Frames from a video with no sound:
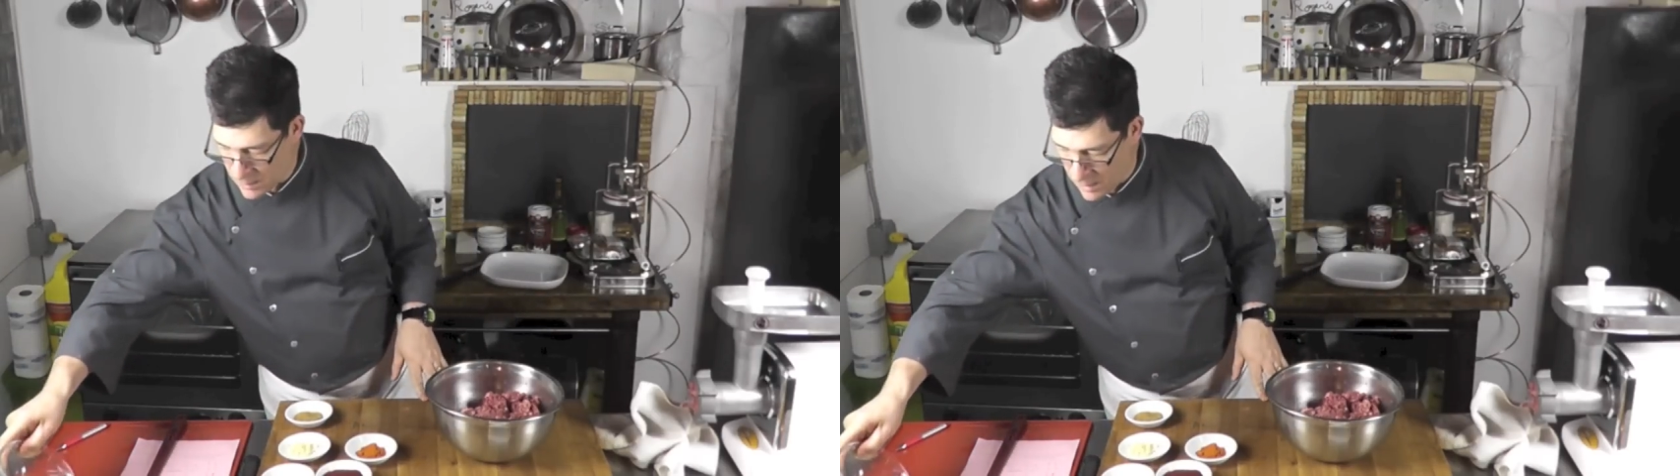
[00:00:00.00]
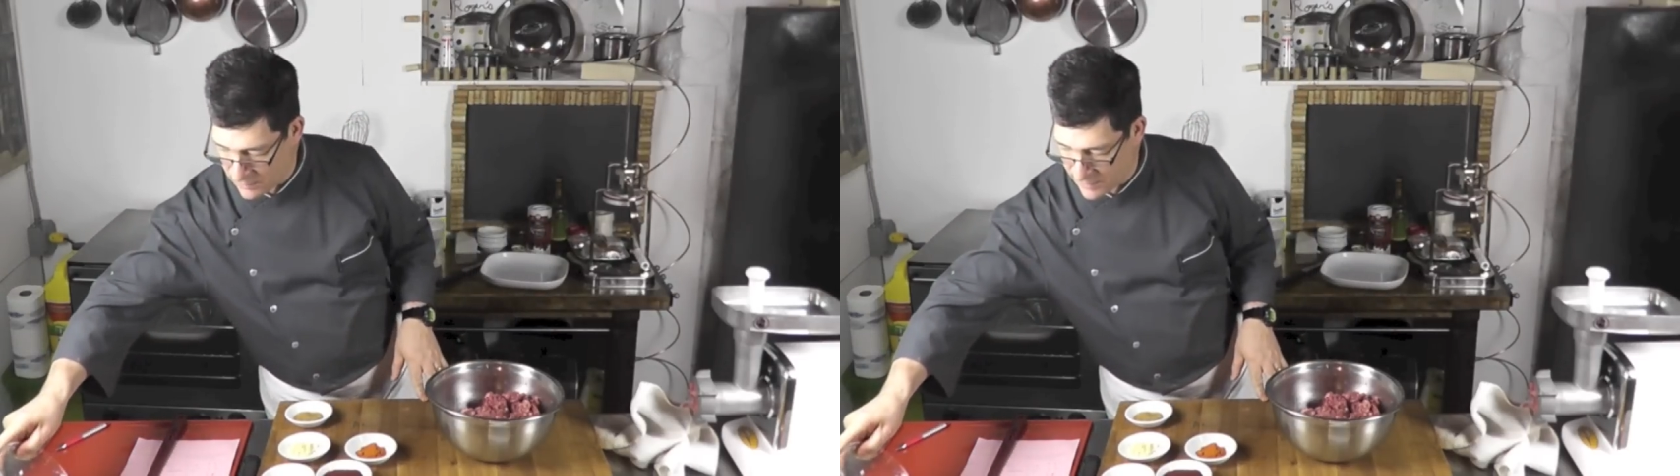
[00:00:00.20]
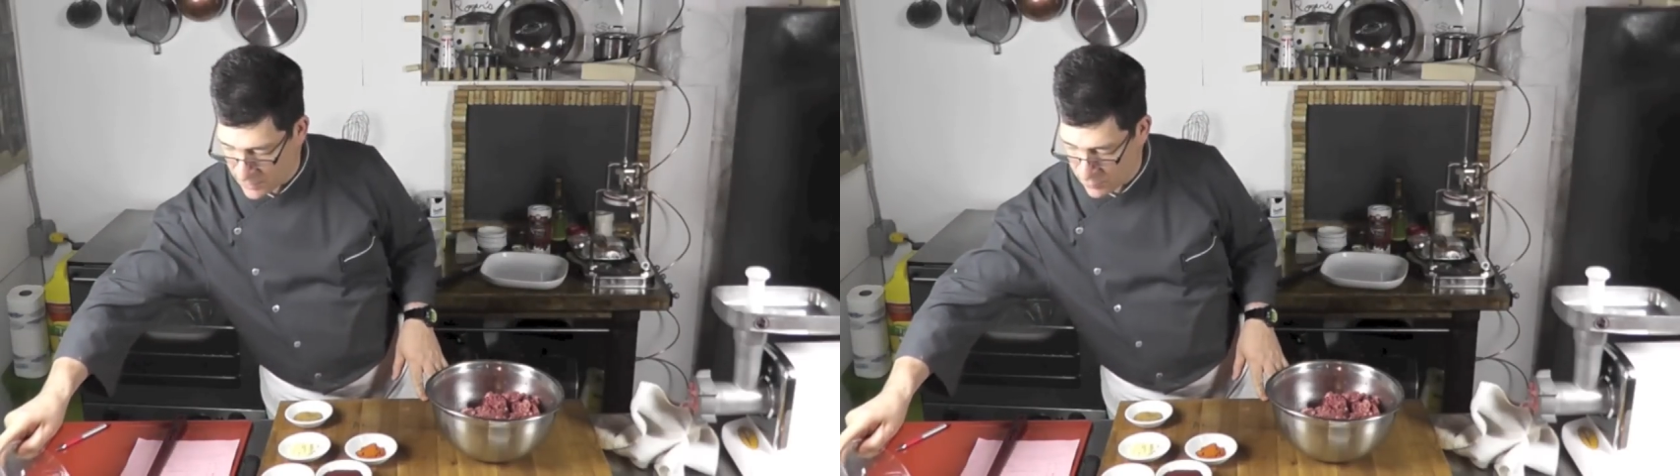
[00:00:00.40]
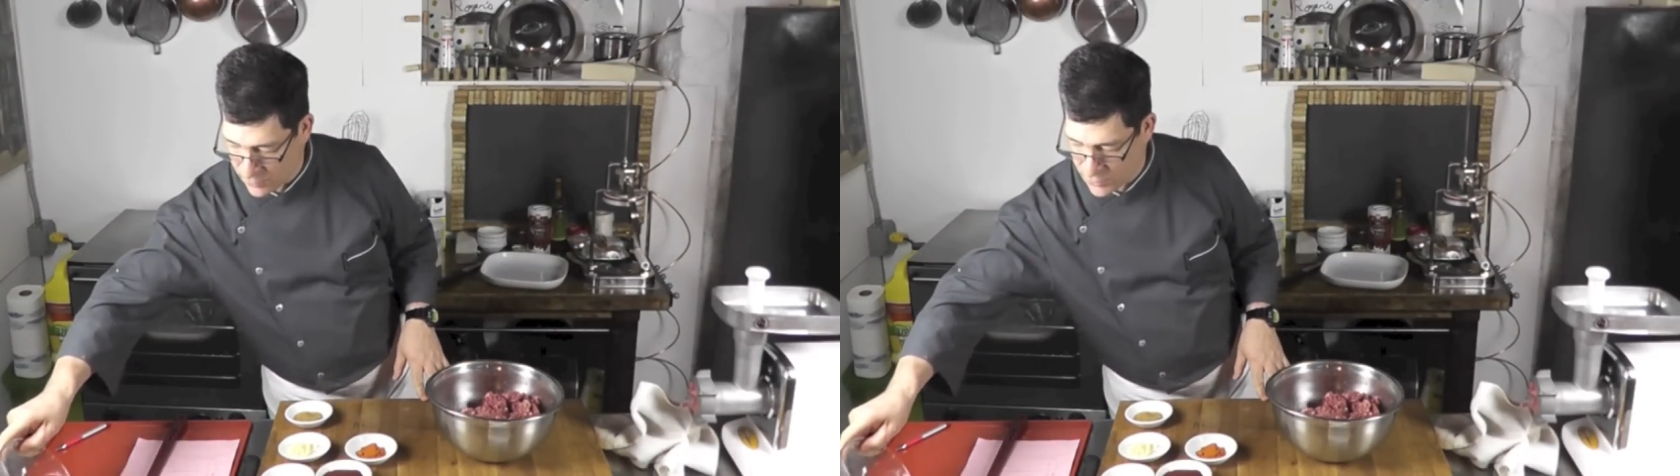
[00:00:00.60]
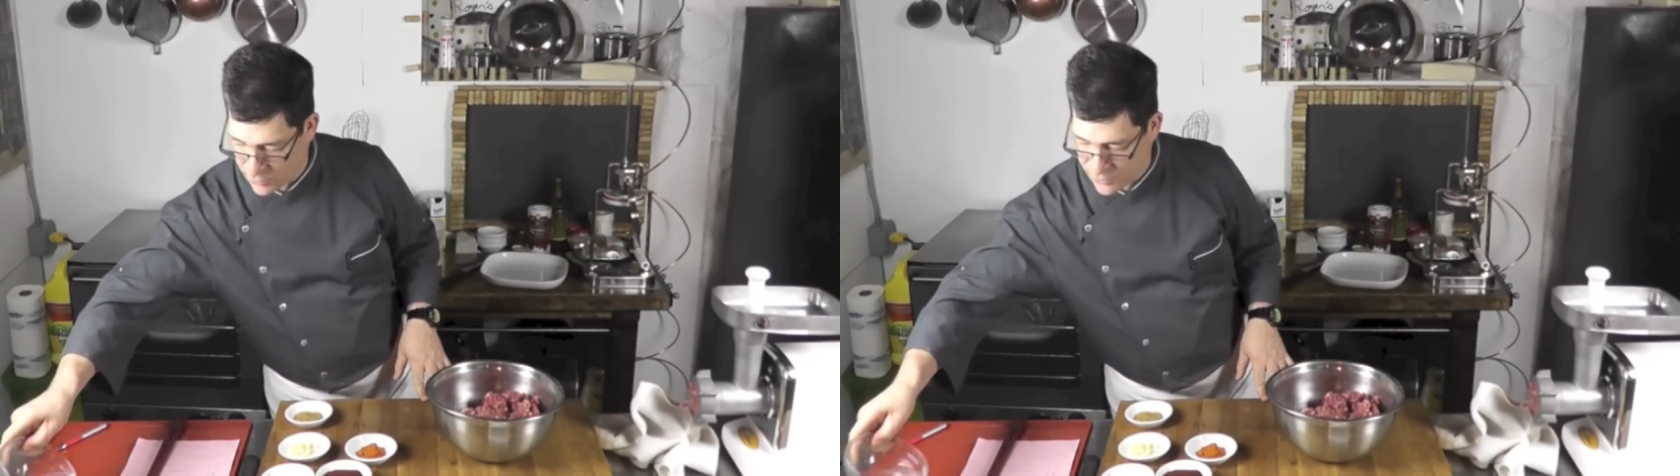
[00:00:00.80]
It
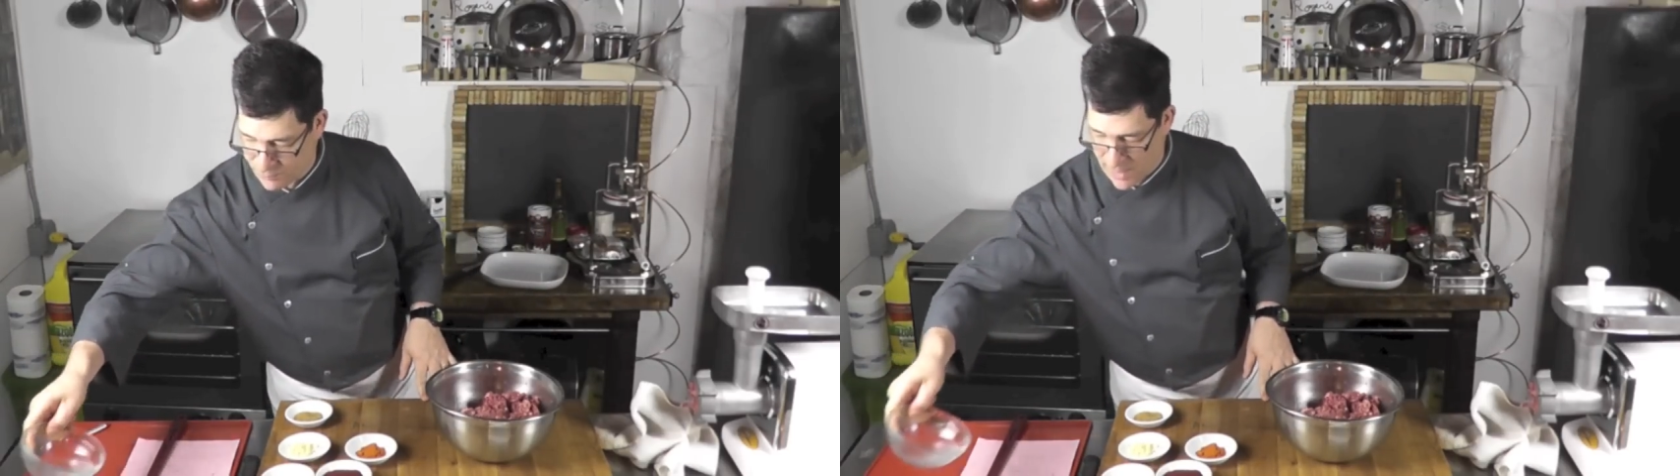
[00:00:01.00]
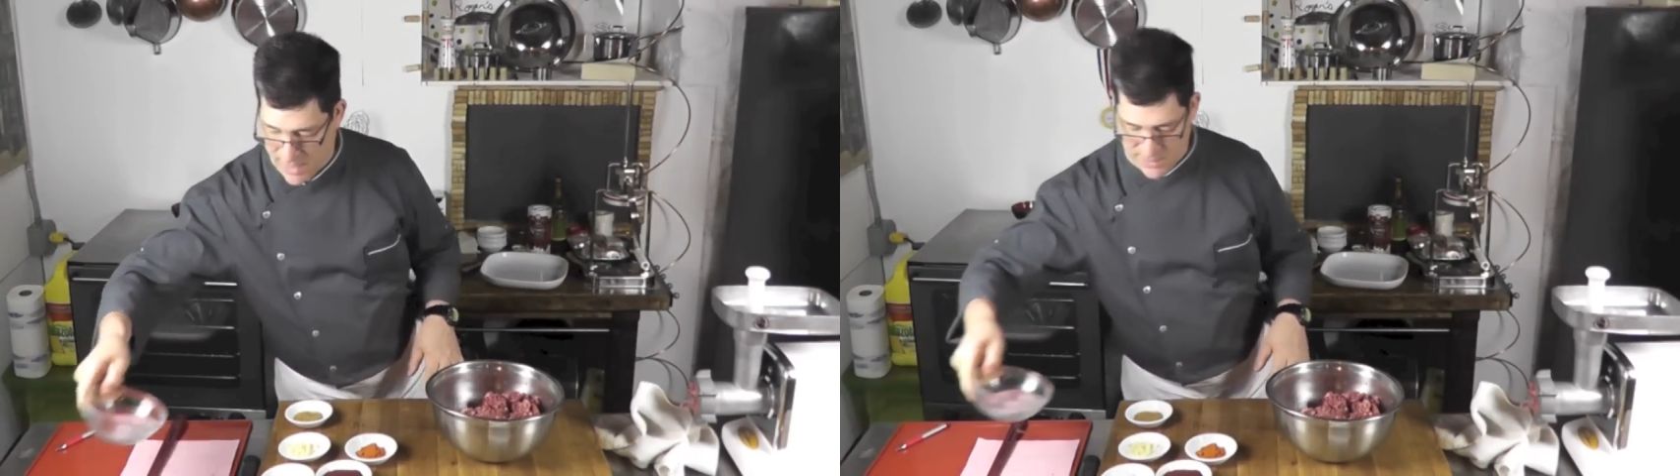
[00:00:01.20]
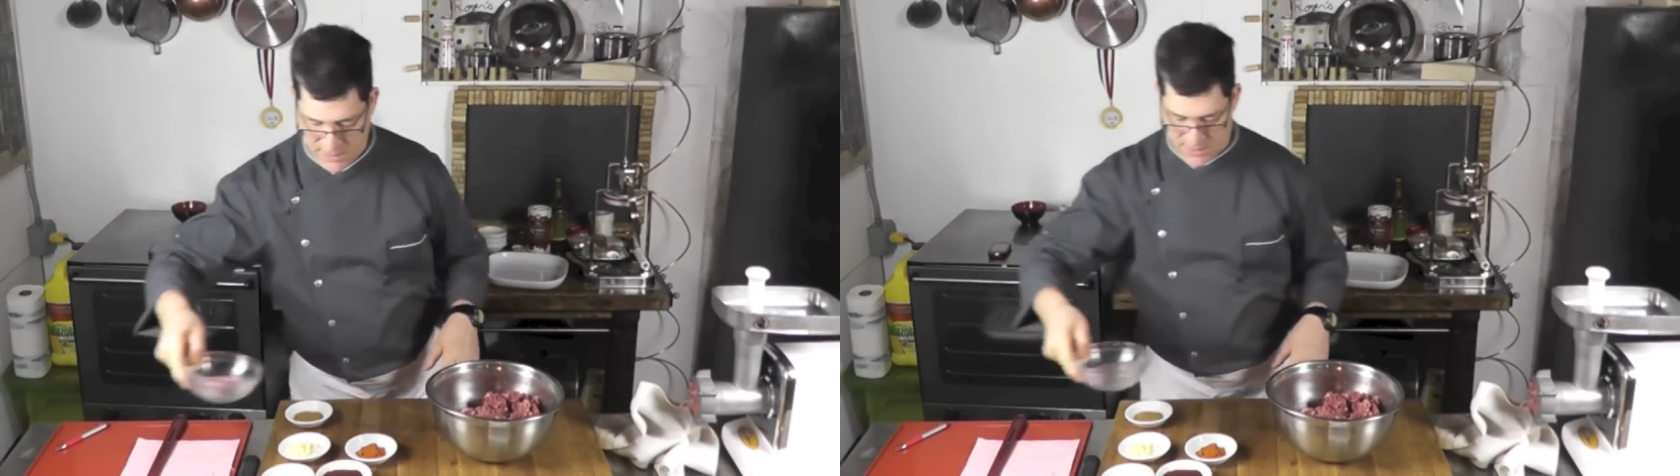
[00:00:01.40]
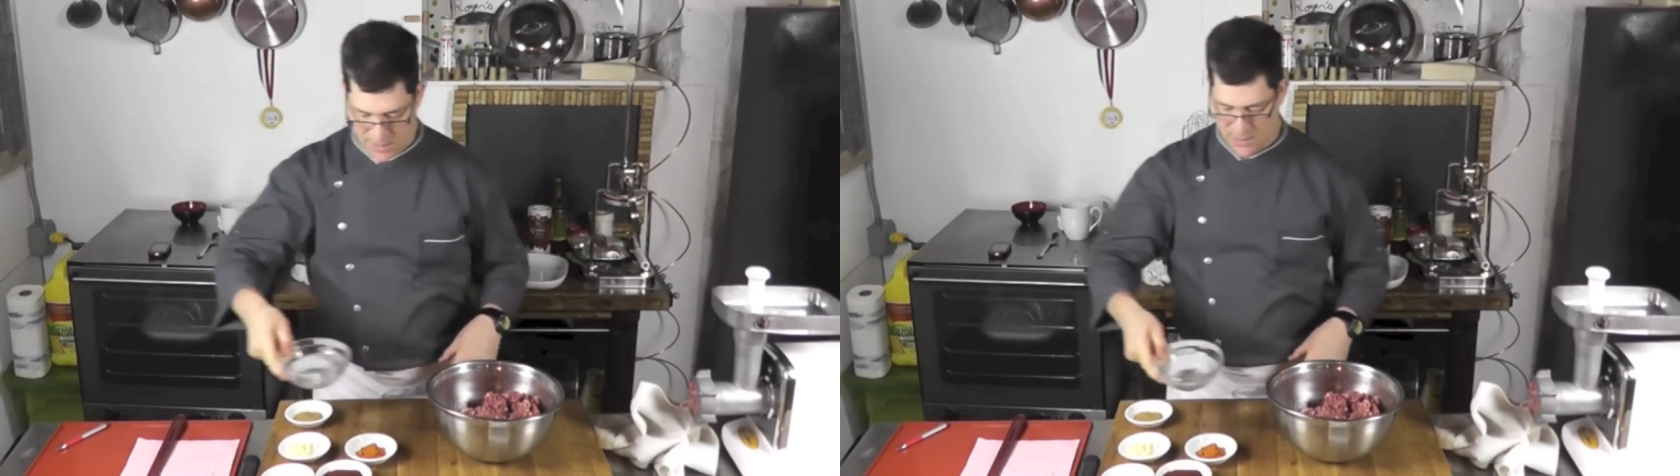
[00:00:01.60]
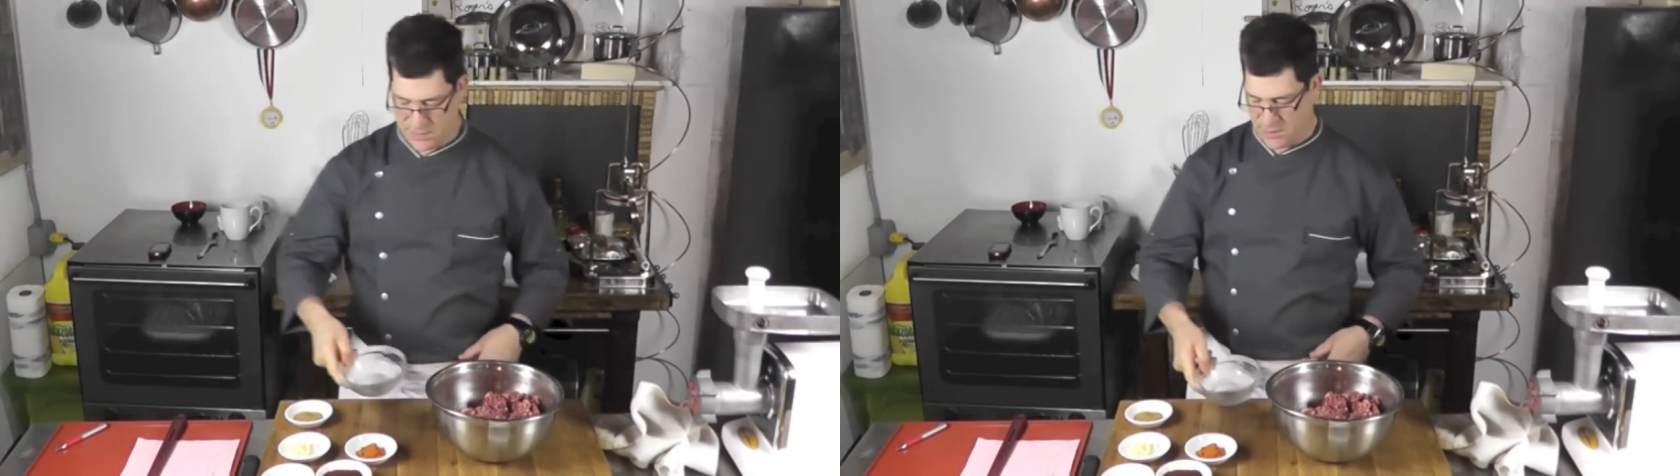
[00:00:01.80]
dilutes your spices
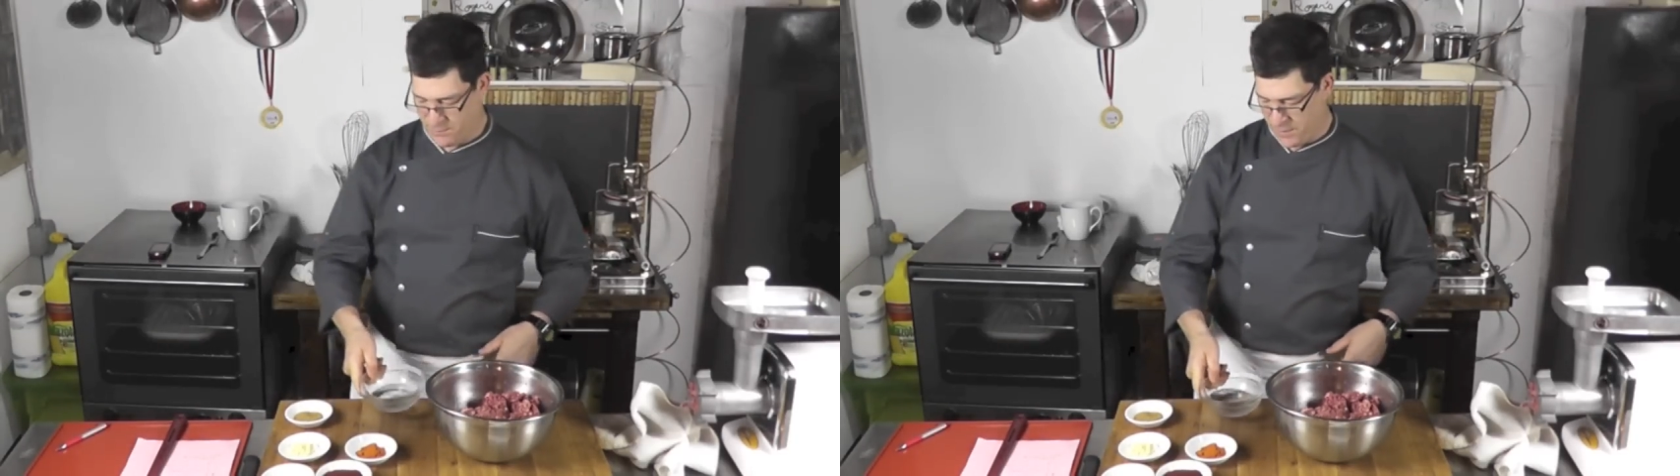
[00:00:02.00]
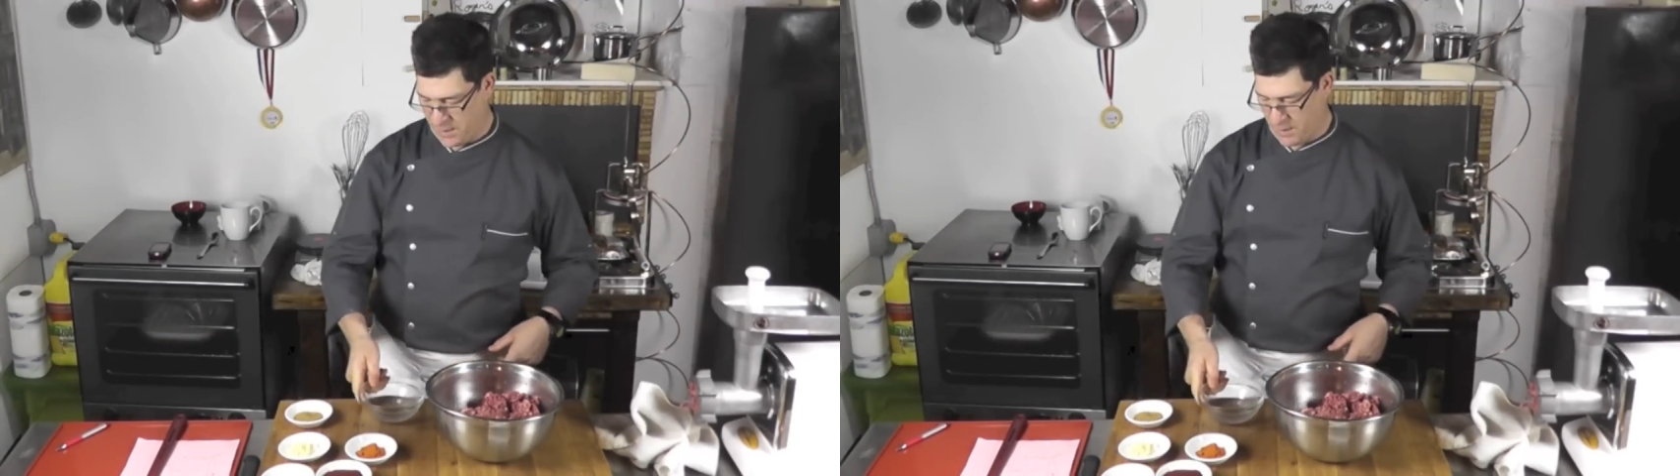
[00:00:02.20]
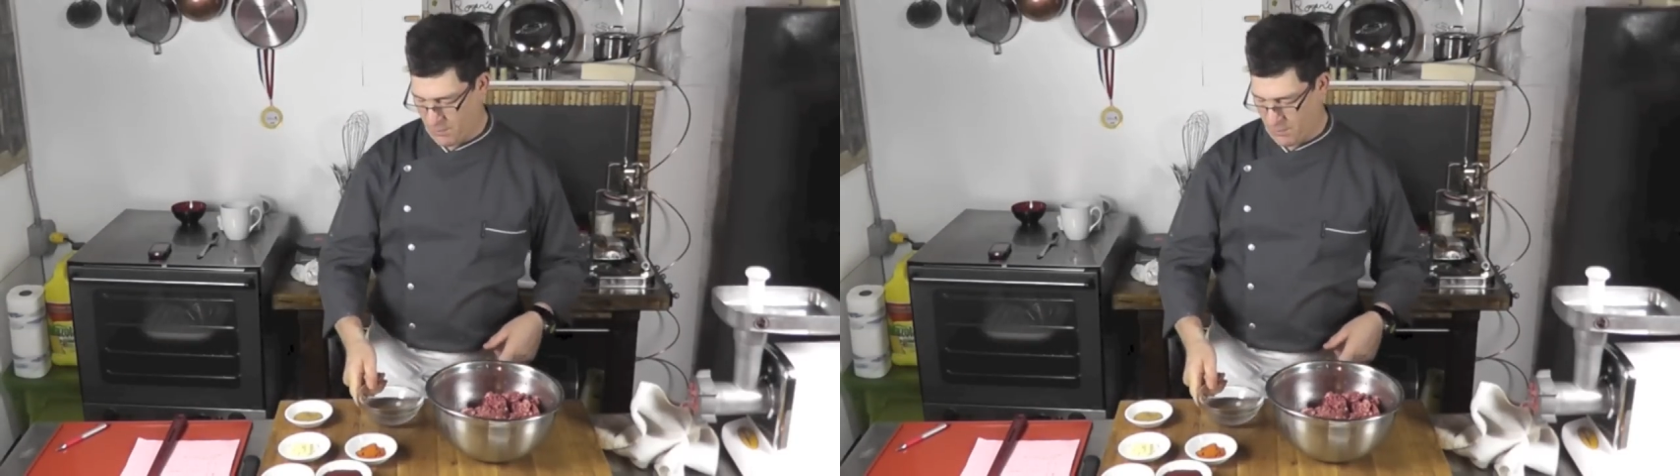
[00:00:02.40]
and it'll be